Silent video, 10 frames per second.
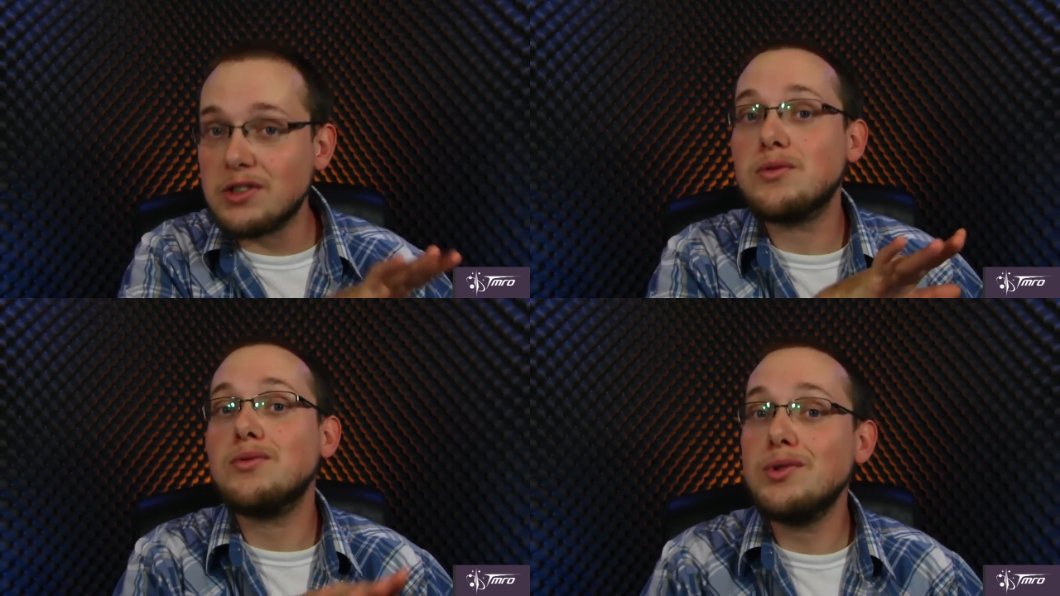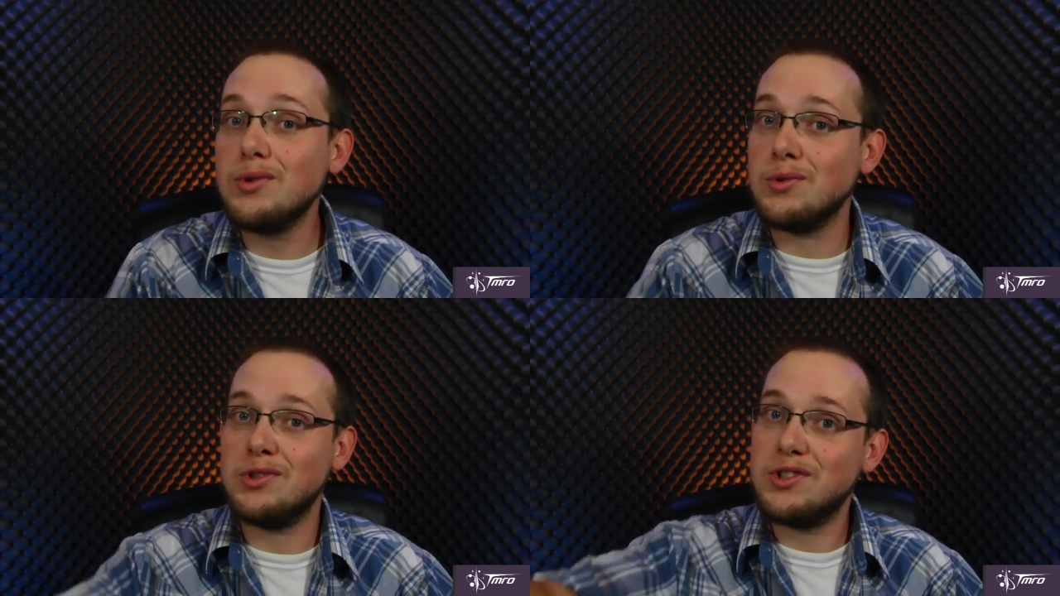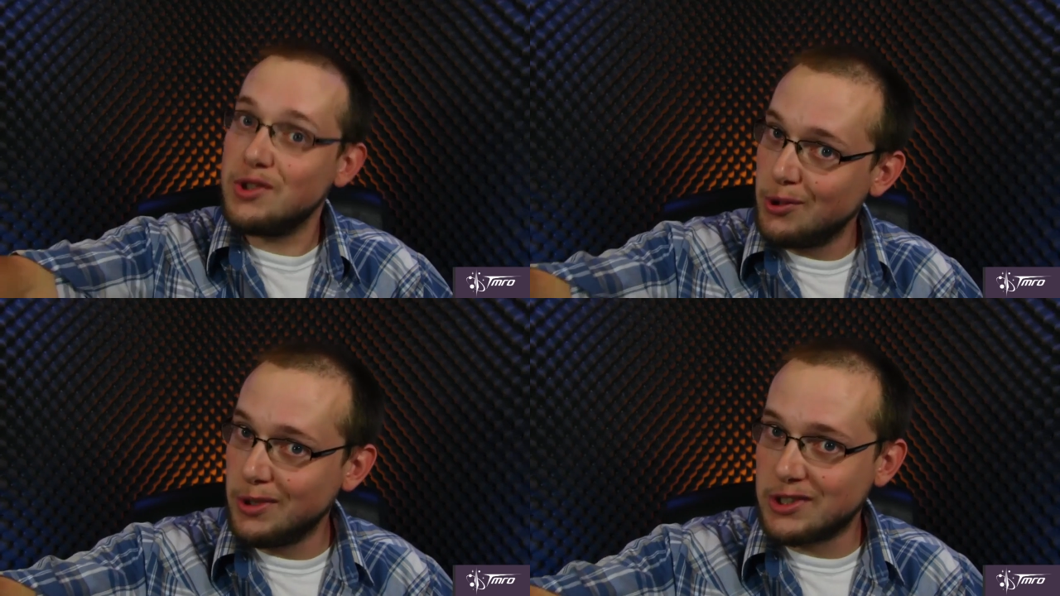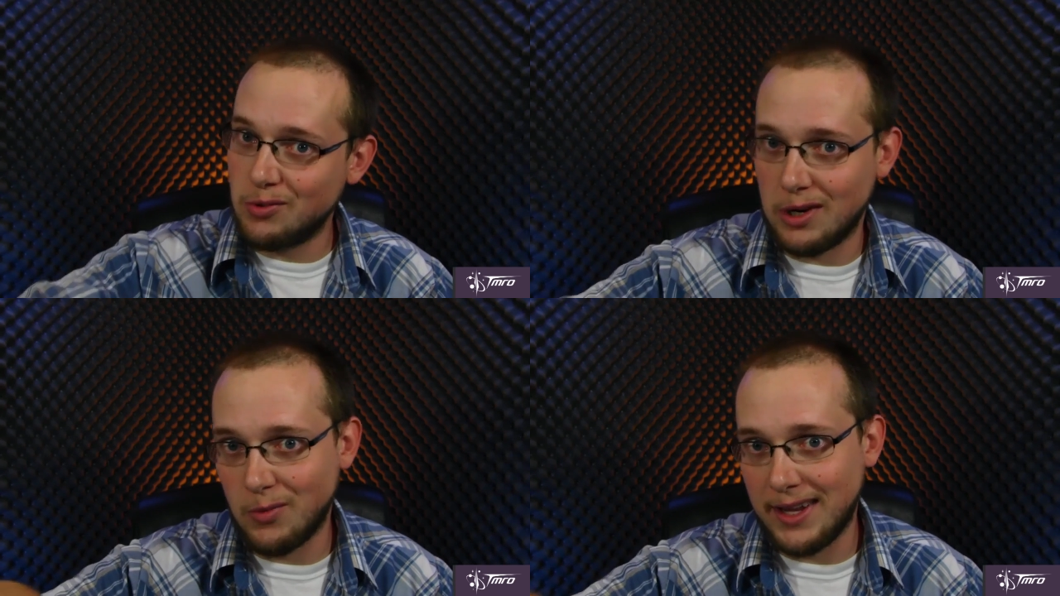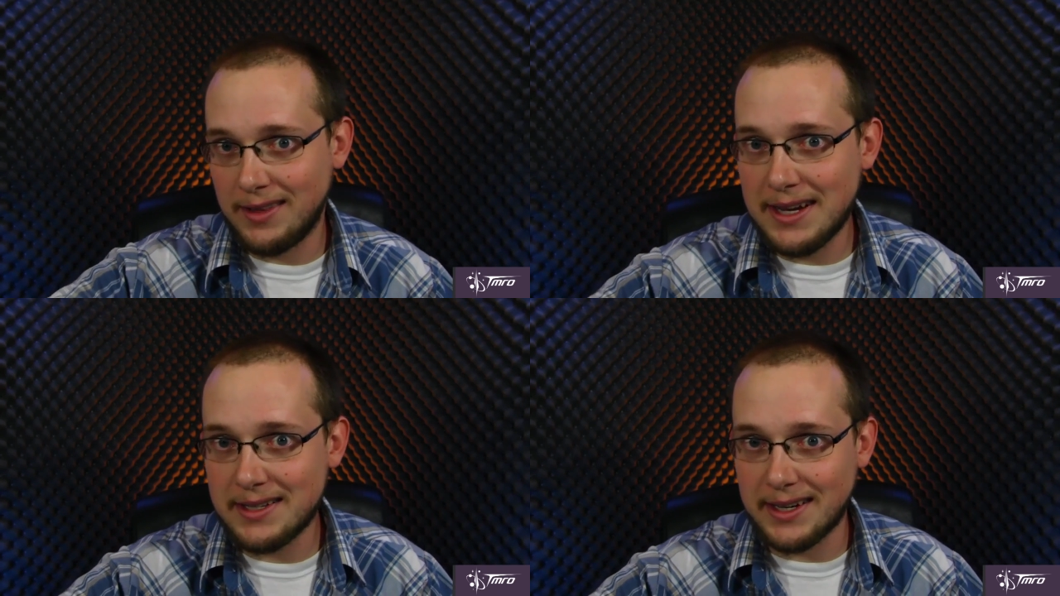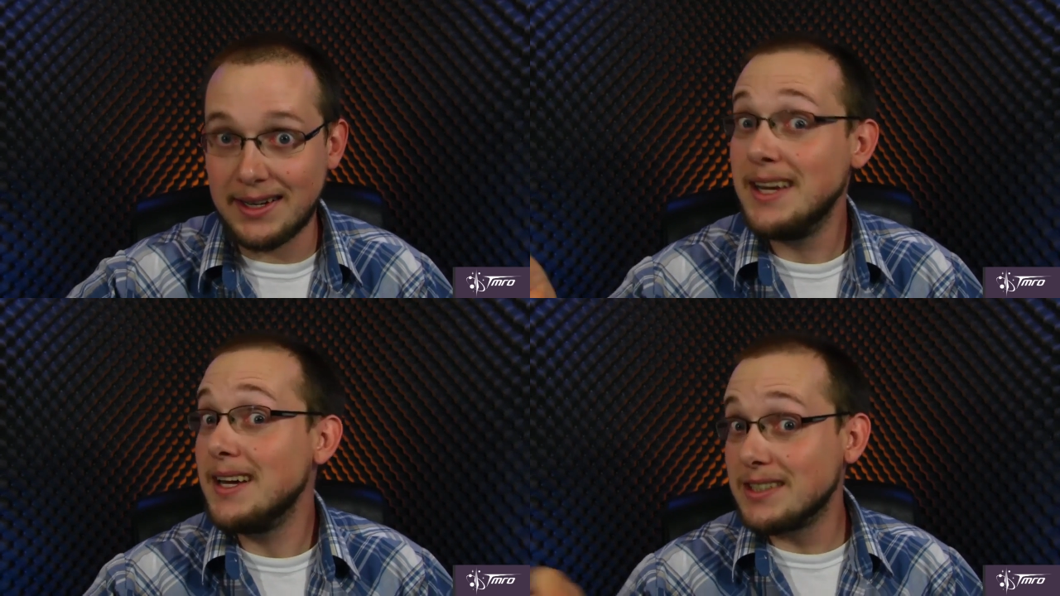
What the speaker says: to cruise to its runway landing,